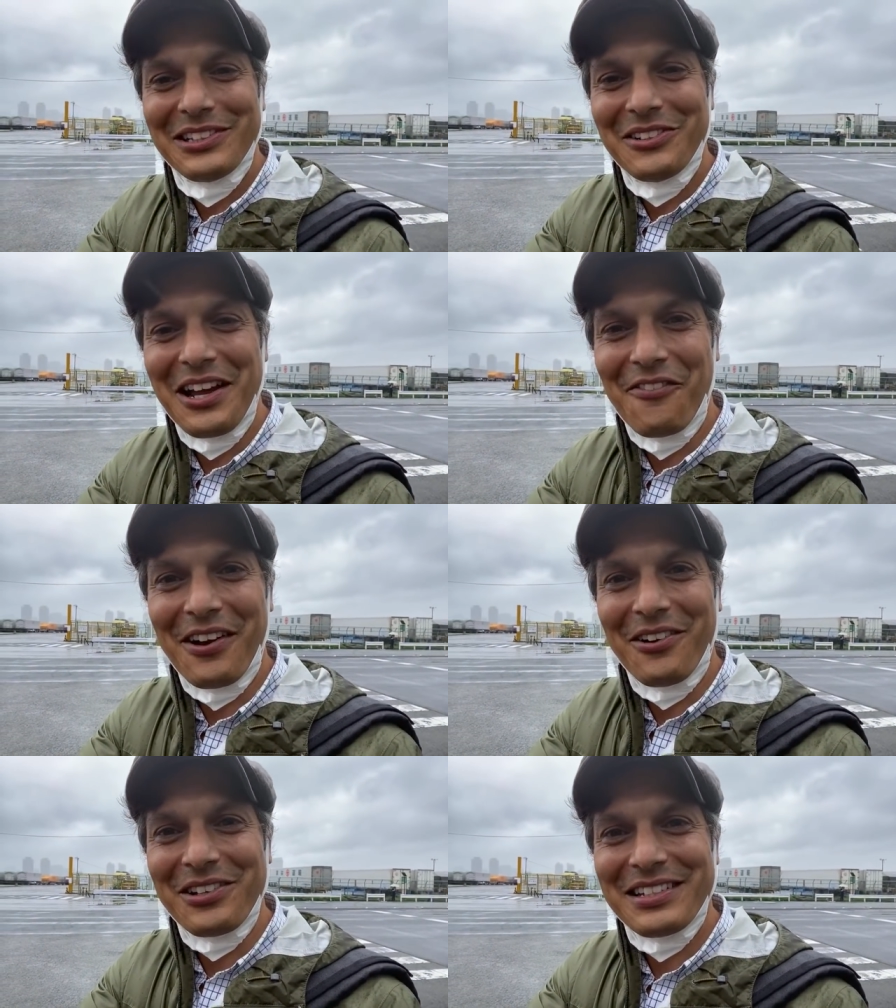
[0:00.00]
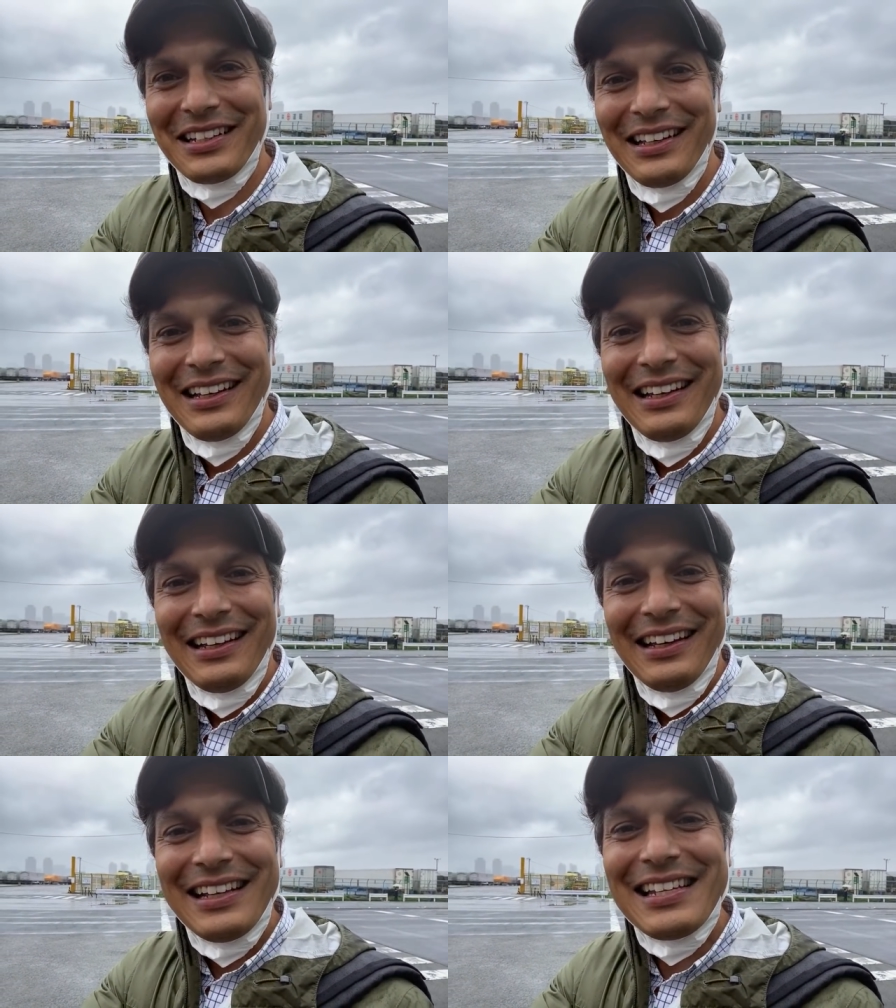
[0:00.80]

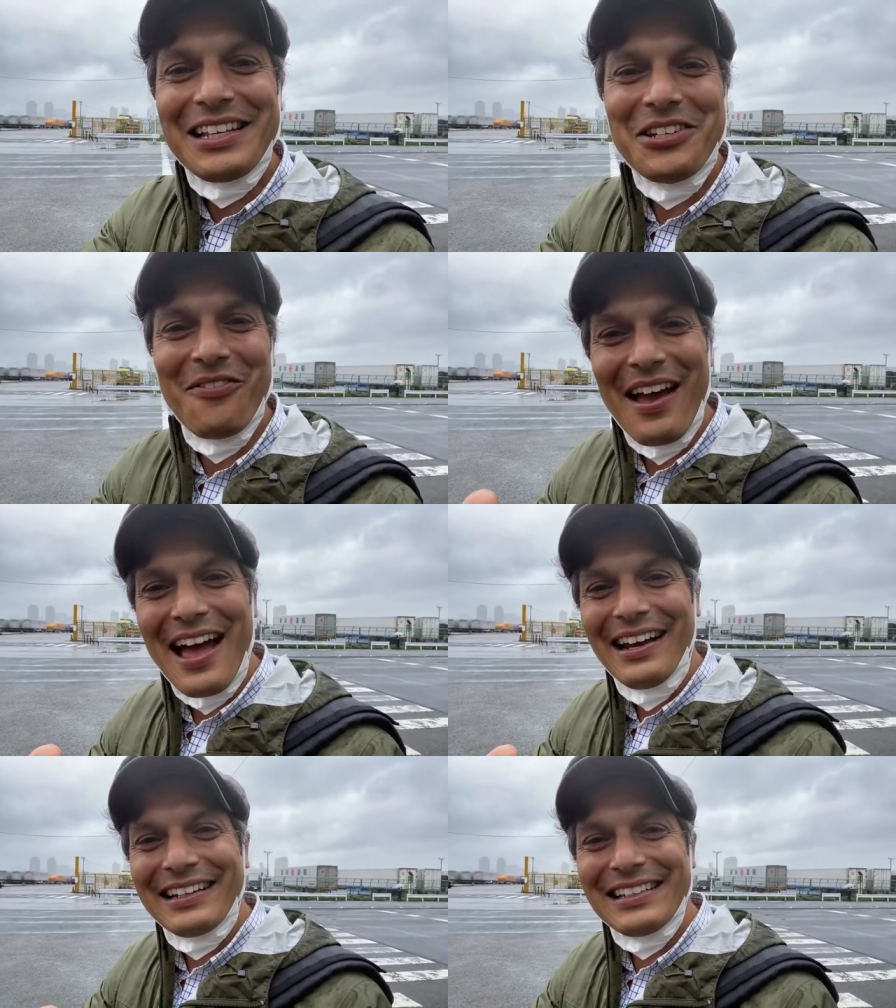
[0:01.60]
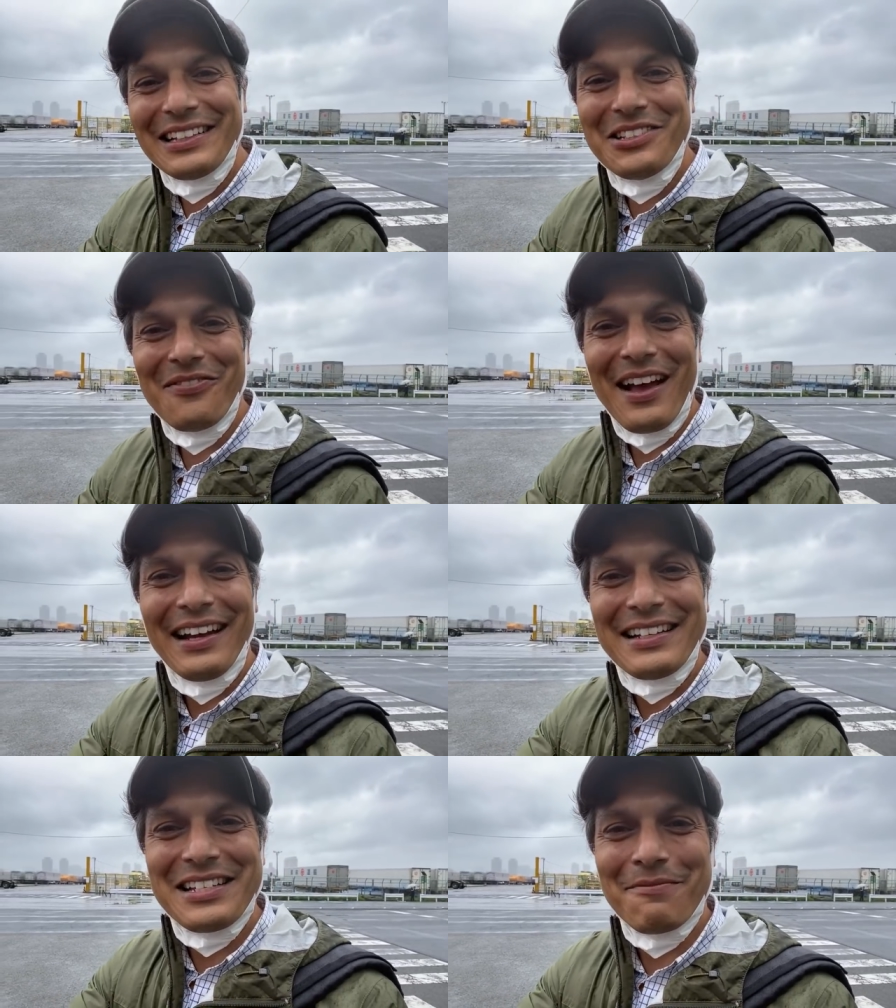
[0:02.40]
It's not too bad. It's not too
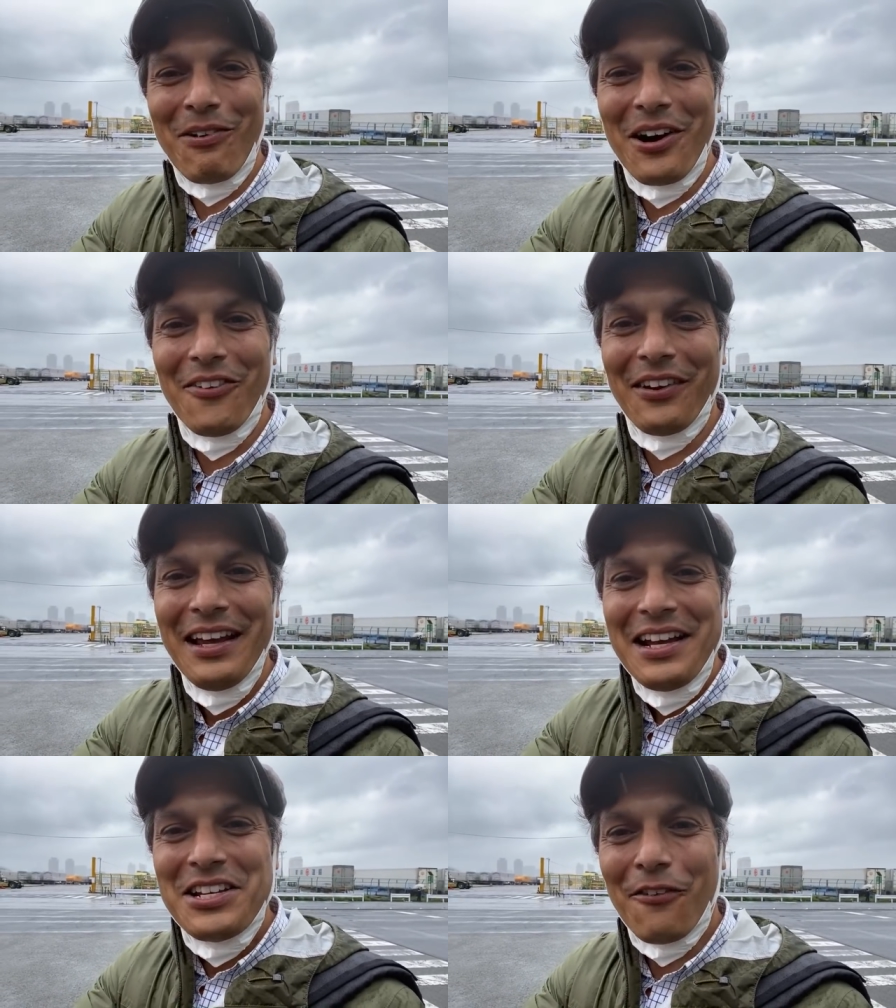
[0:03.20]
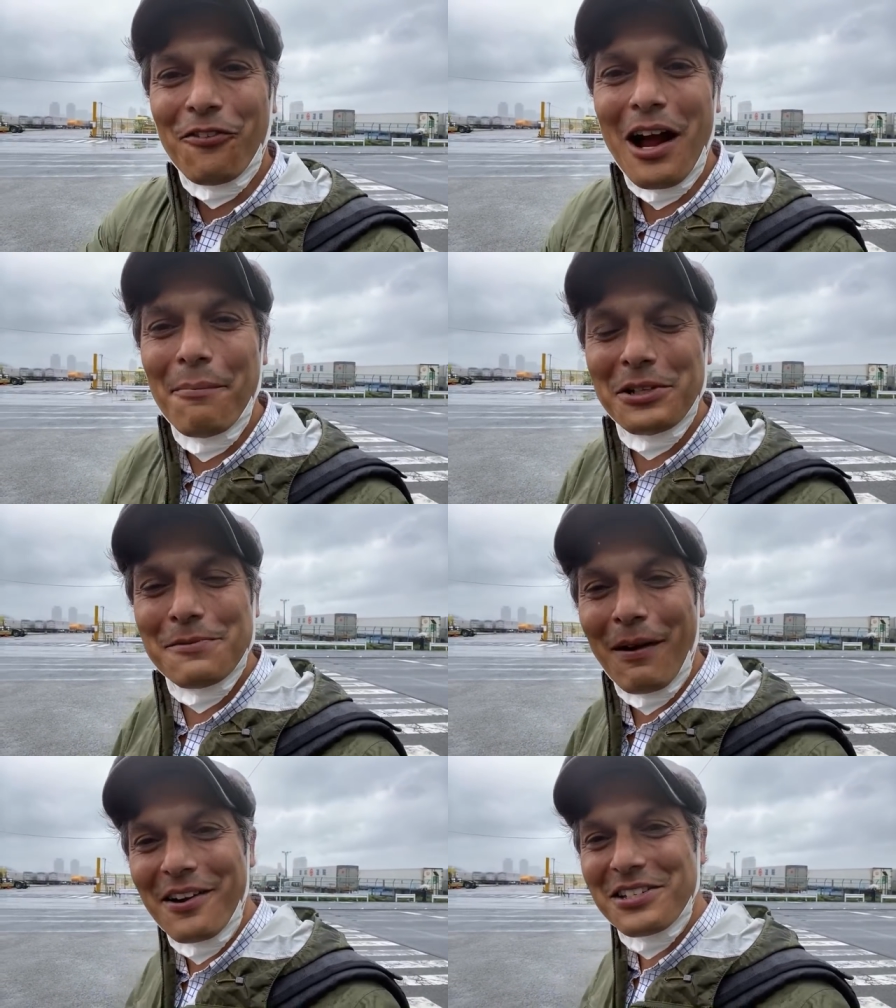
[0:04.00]
bad. It's just part of it. Jeff Roberts,
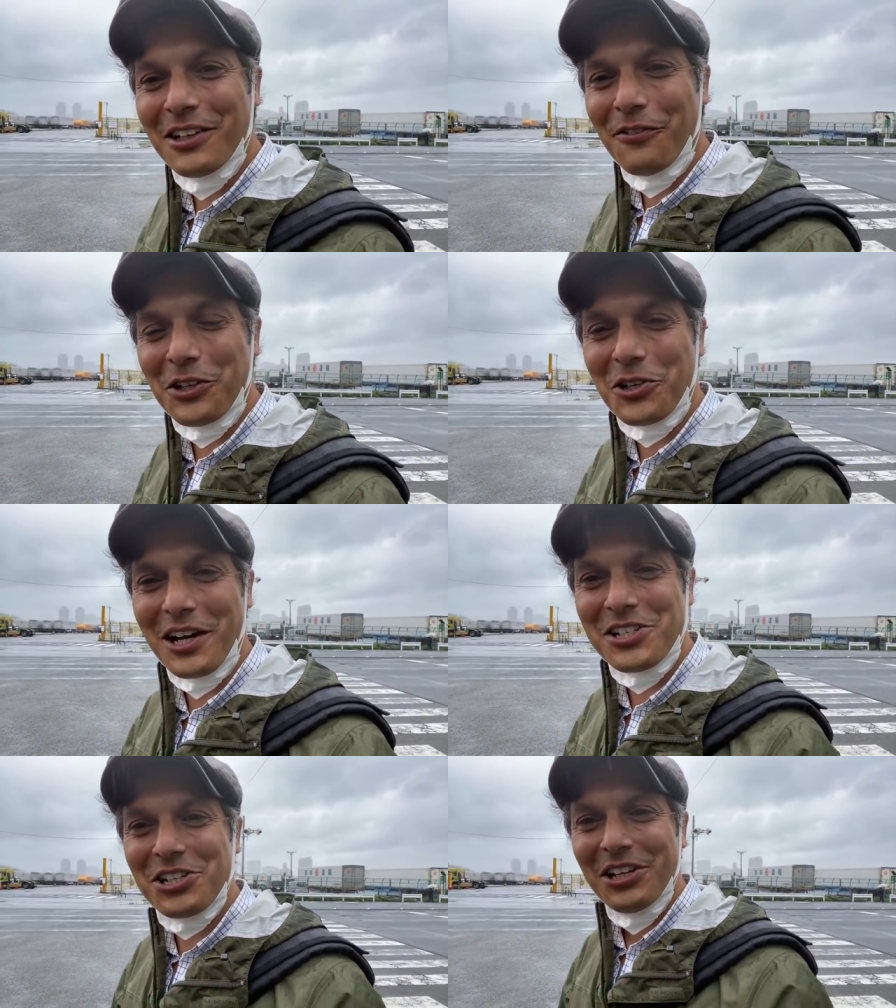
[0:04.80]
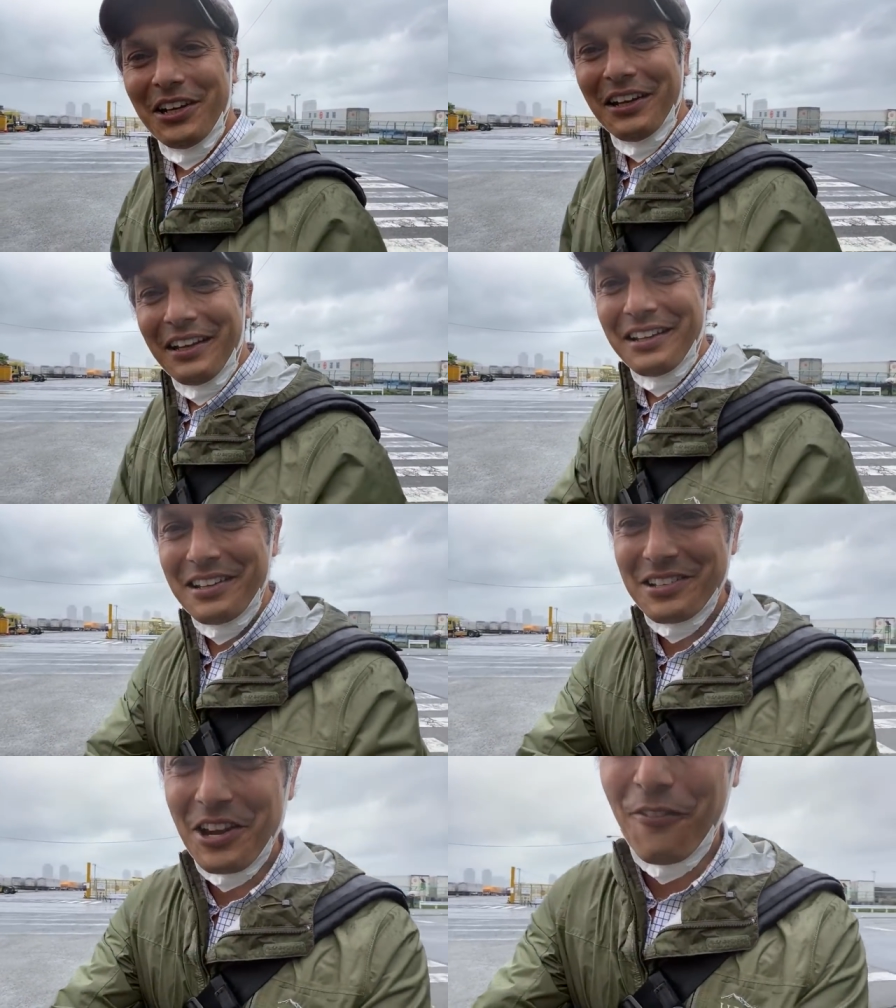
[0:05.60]
buy yourself a crutch.
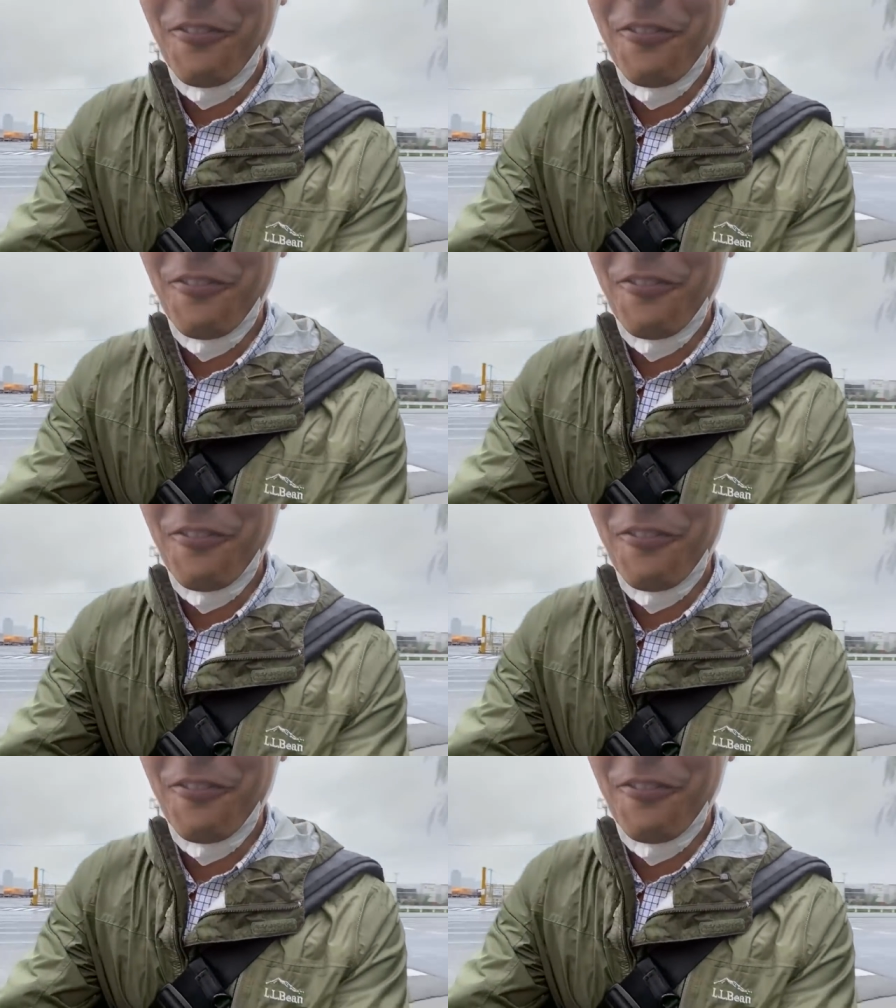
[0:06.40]
Jeff,